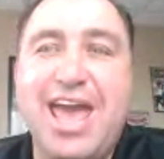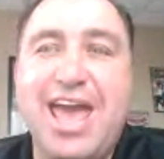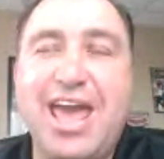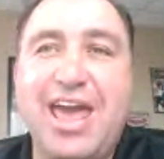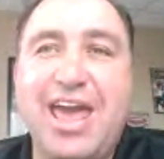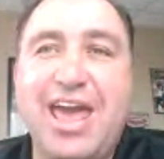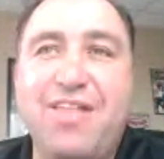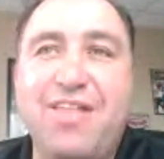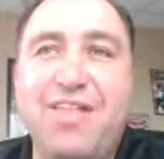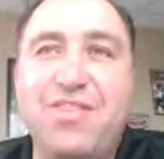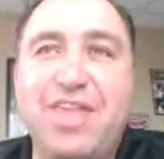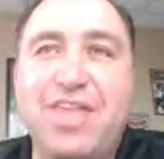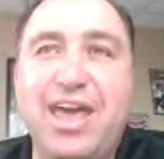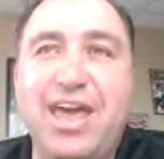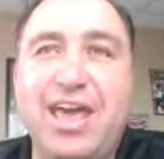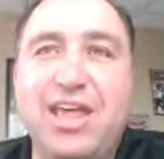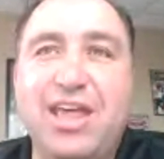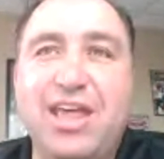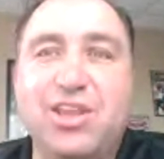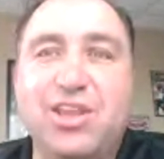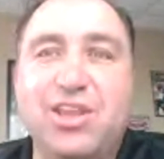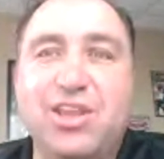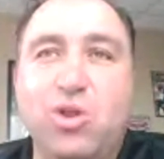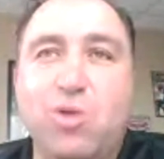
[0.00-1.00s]
and
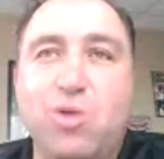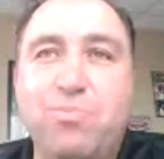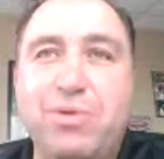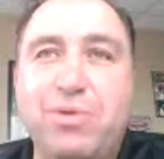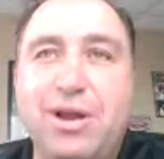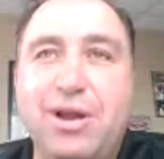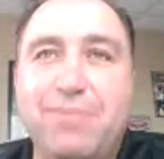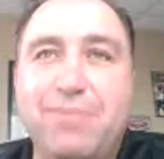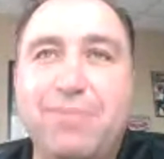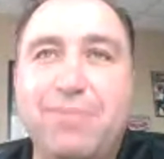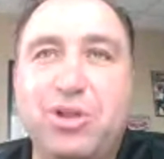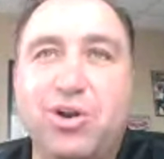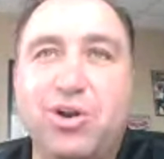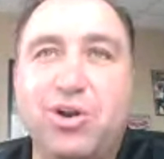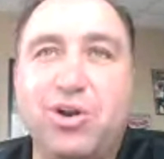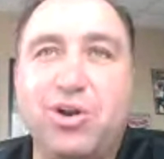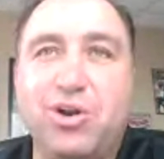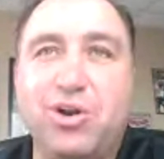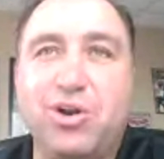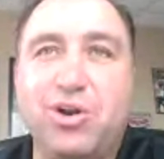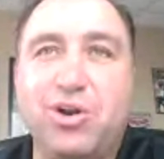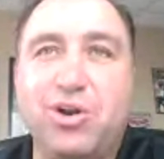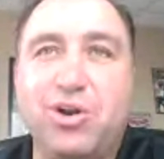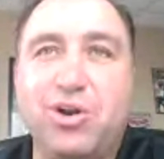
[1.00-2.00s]
they'll open up their
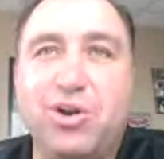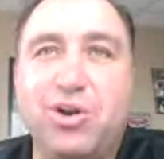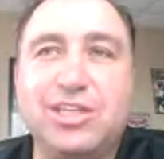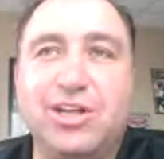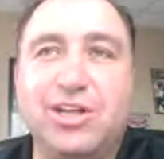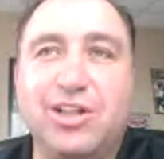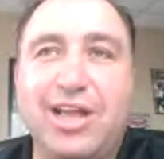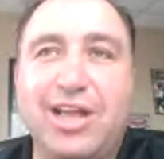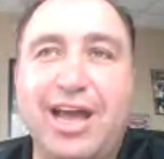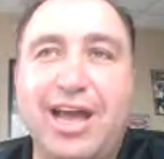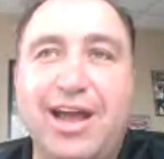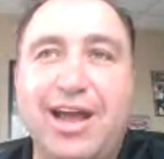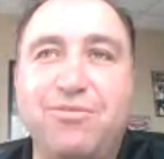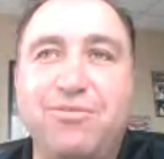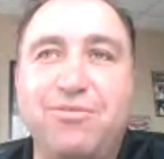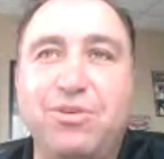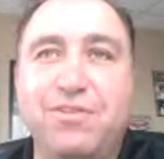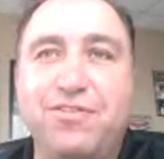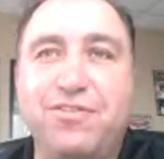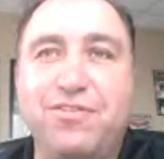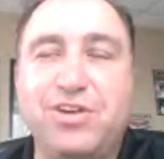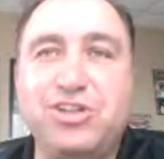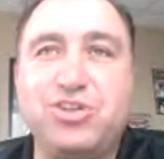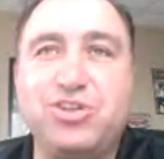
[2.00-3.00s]
garage and they'll have
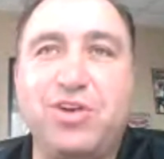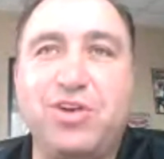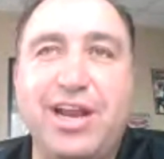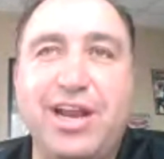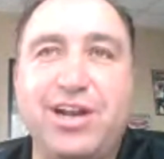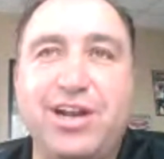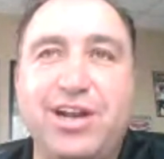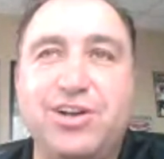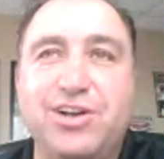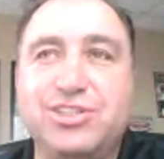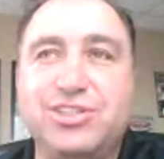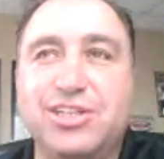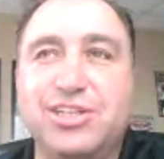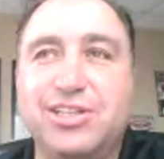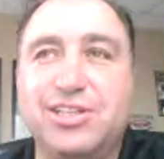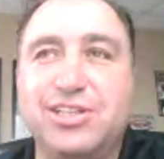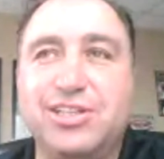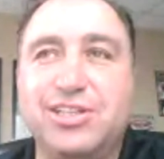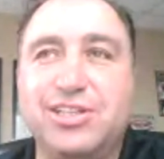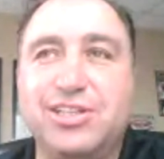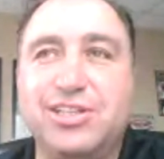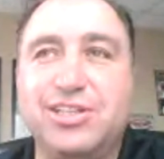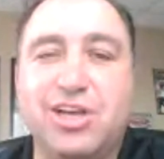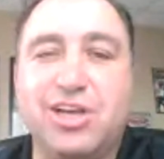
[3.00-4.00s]
refrigerators, and
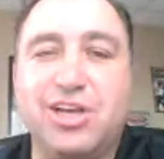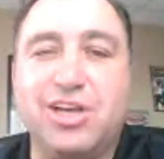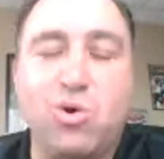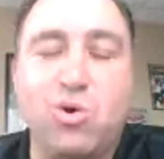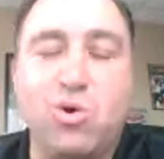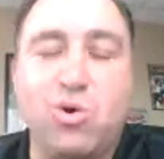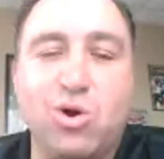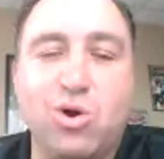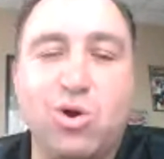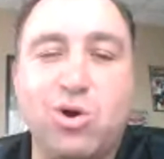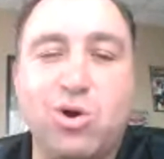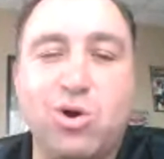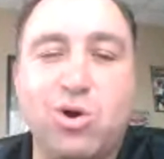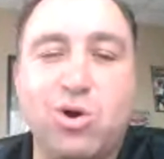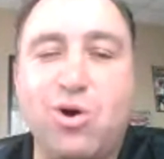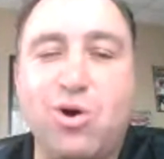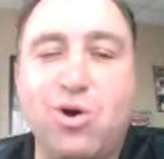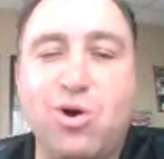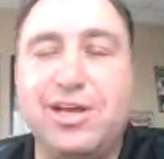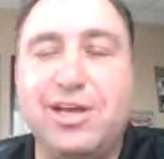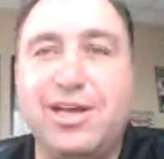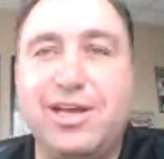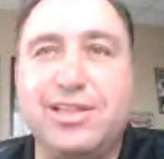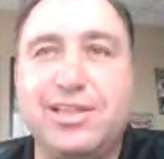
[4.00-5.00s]
they'll sell
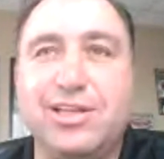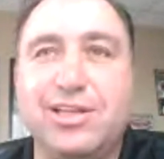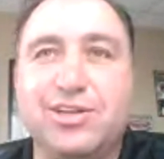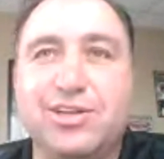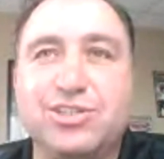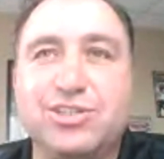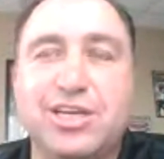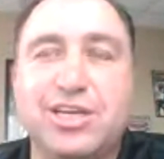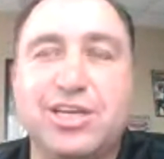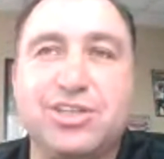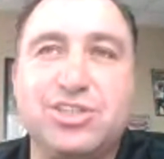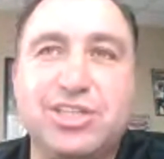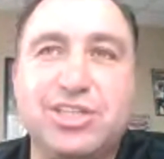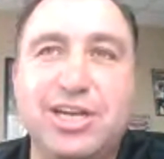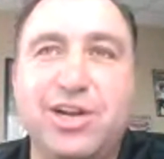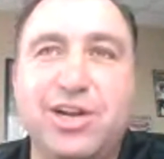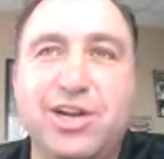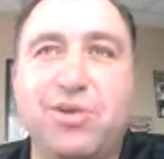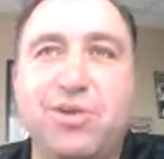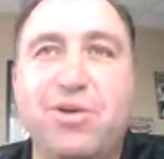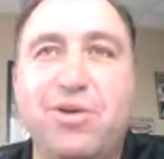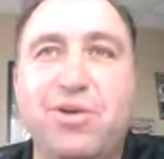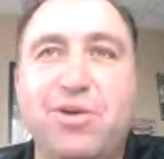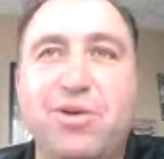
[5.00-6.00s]
Coca-Cola, and they'll sell
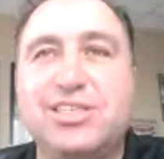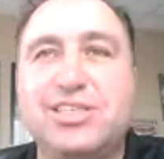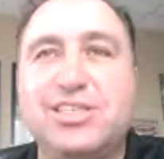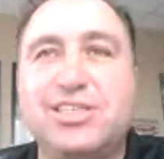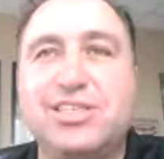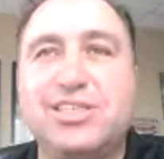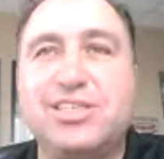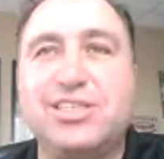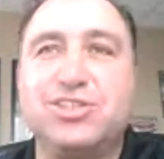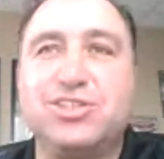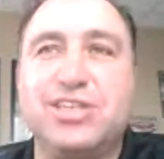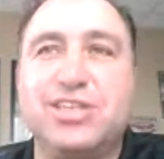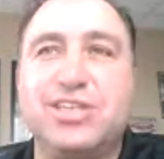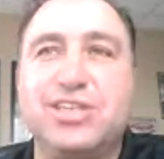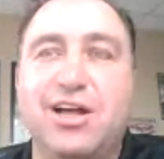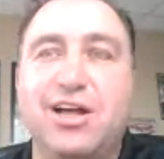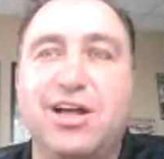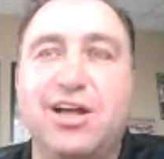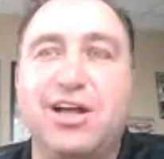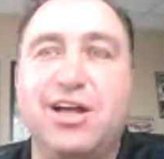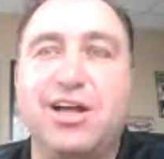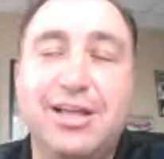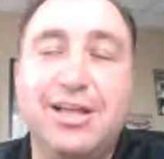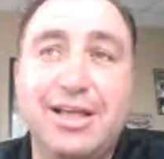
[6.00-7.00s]
cigarettes, and they'll
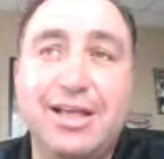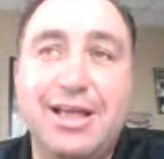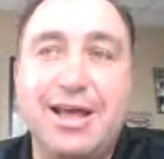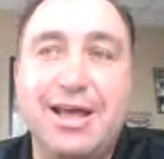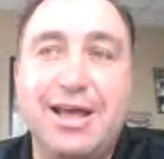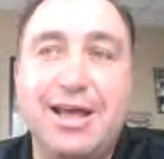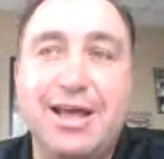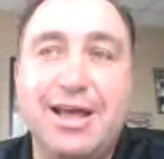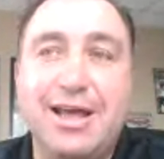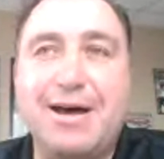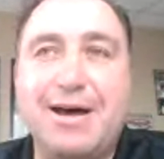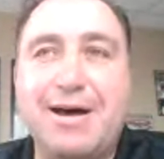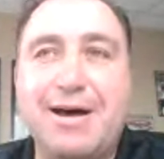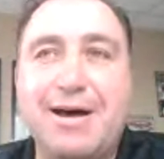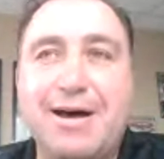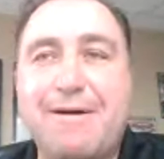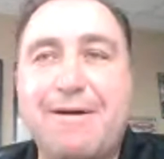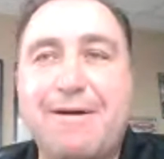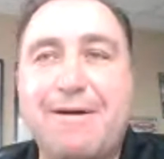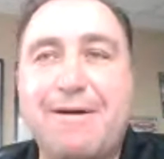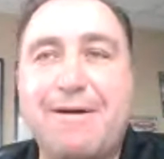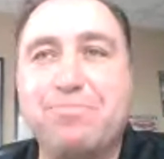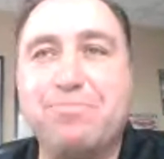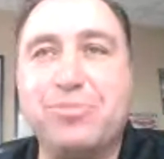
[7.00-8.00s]
sell
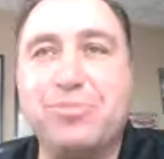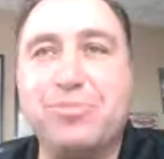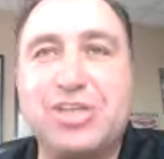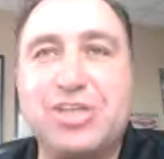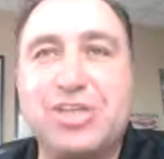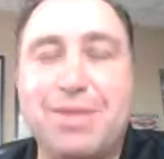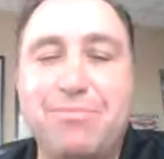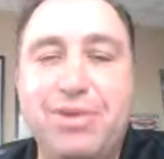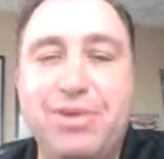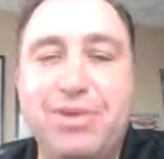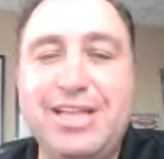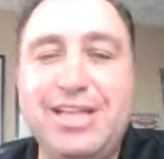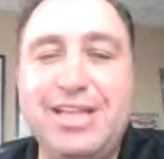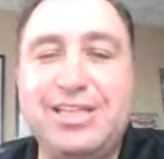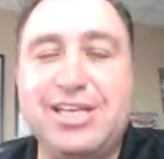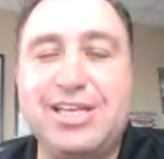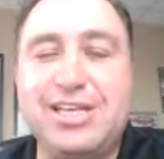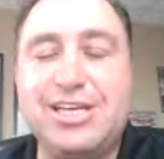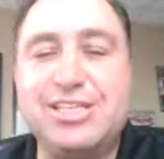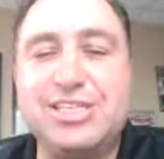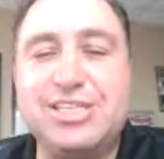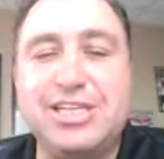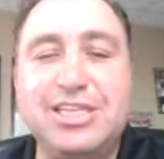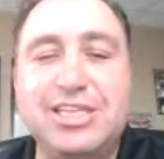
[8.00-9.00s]

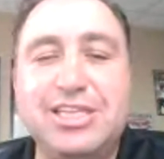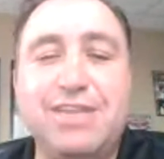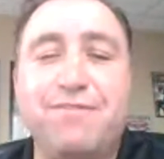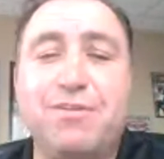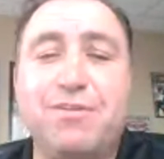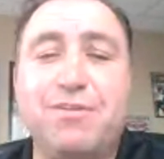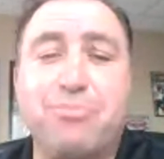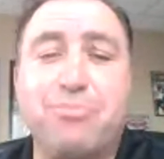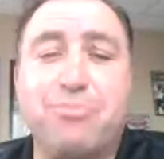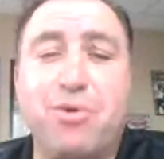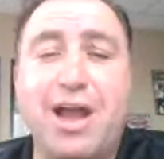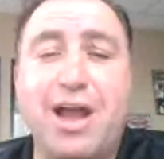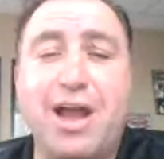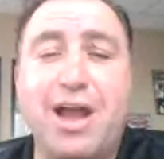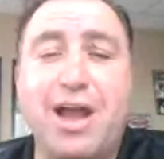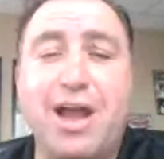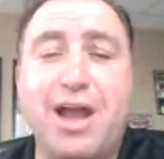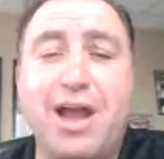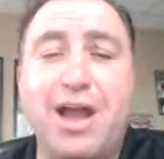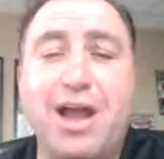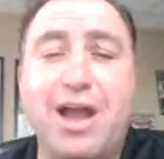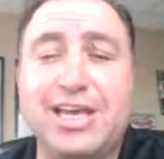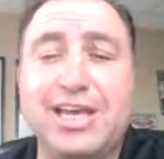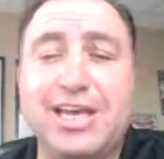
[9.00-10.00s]
Sabritas and different
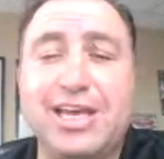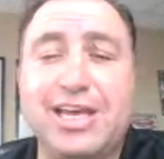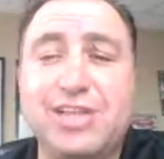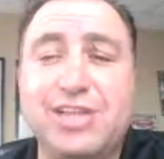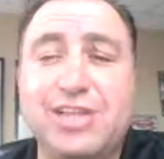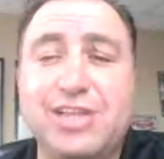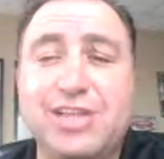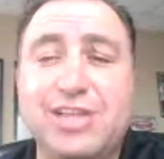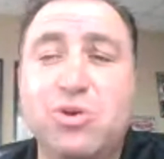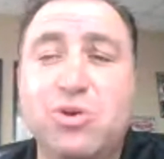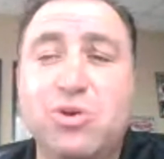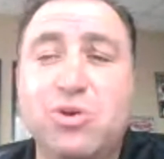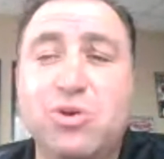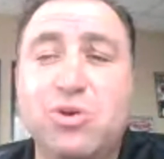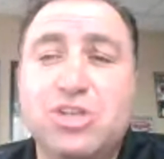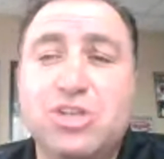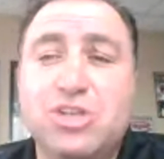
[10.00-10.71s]
products like that. So